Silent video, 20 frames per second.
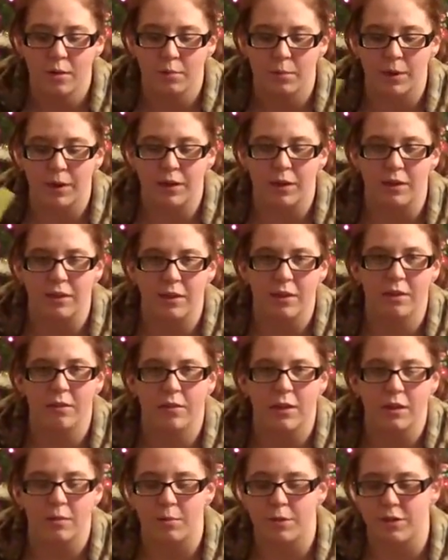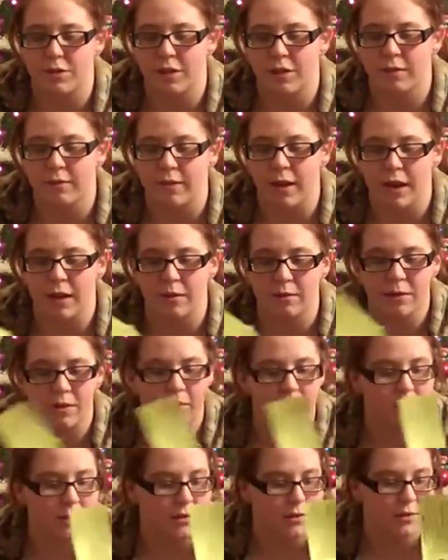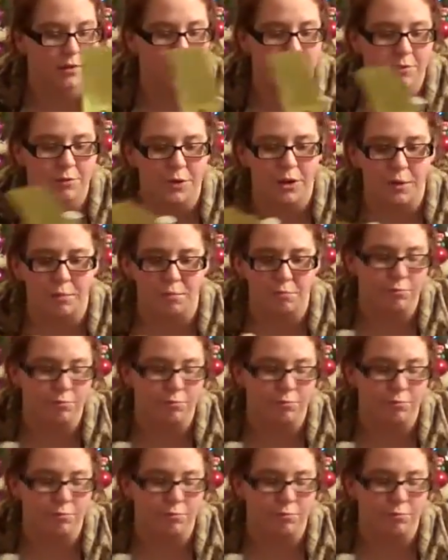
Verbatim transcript: but this fits me just fine because I'm